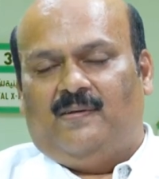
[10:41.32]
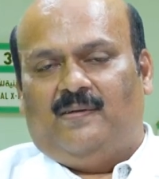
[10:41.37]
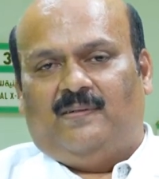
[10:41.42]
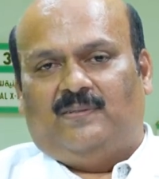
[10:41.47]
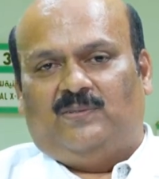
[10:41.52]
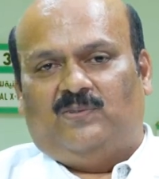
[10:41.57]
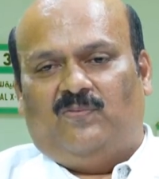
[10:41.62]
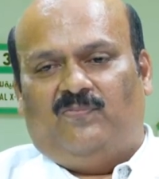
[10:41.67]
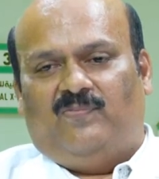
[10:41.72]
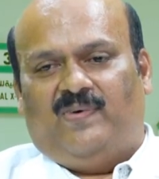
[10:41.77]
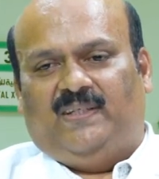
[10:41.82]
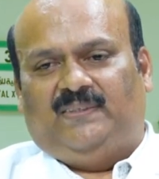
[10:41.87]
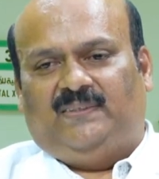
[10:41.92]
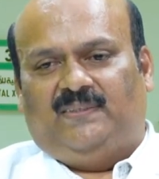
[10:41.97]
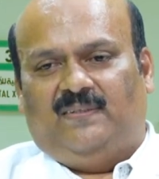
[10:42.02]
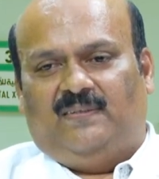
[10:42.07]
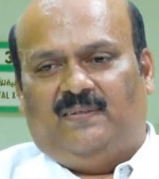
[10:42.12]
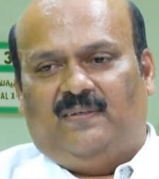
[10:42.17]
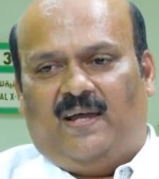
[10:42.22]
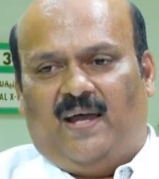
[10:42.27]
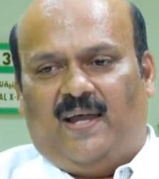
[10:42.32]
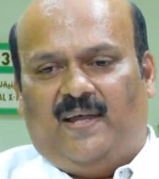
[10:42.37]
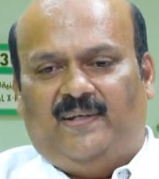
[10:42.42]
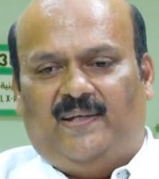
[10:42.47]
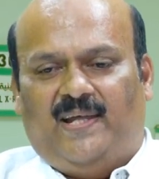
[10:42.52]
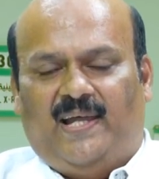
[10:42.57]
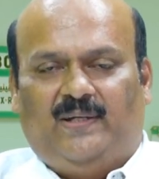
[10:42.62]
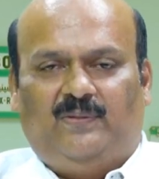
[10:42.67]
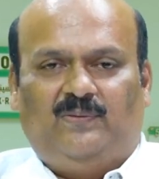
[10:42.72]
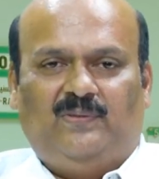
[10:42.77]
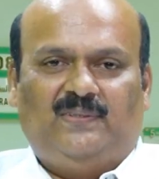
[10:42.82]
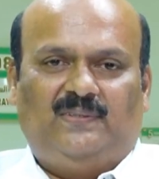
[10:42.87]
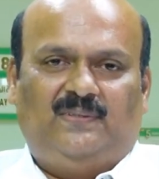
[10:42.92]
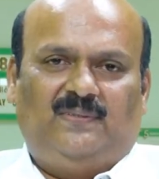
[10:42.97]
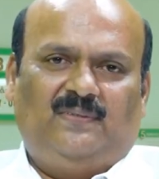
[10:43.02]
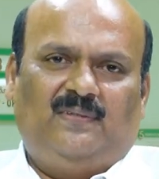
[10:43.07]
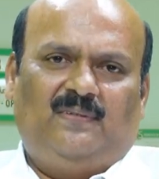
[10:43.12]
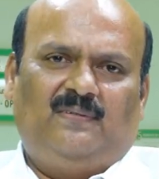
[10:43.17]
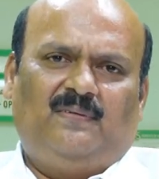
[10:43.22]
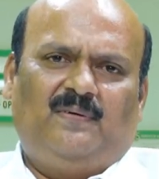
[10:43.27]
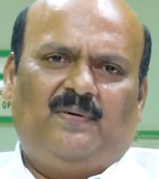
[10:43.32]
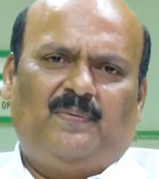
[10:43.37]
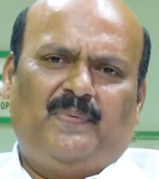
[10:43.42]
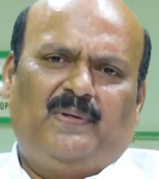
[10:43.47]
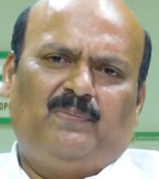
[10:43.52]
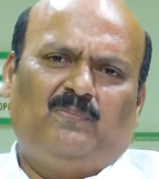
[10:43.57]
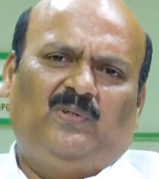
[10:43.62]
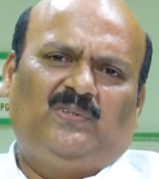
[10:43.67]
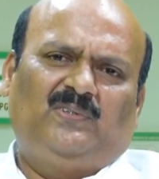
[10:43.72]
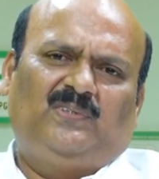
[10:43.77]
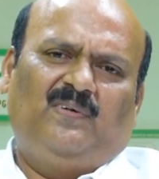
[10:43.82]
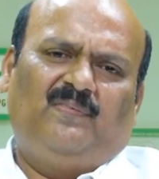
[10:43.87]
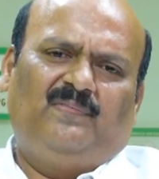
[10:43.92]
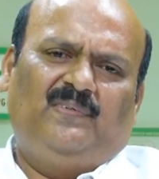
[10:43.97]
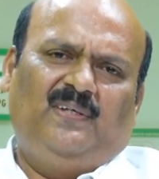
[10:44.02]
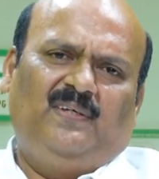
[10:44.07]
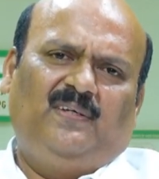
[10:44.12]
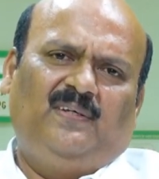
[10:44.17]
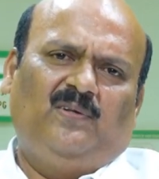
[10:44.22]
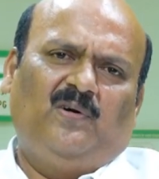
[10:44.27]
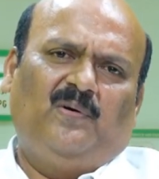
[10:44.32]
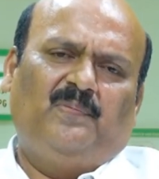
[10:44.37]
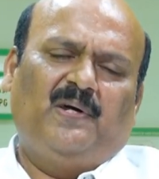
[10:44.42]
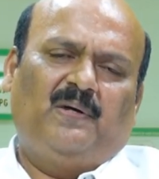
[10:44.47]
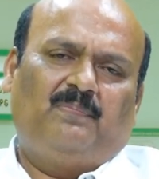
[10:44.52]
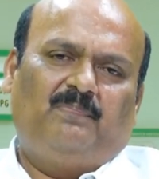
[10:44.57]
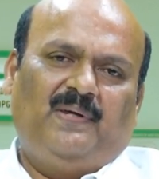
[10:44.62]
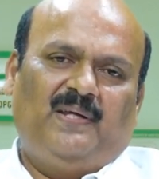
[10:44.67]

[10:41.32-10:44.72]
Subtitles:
So first I diagnose most of the low back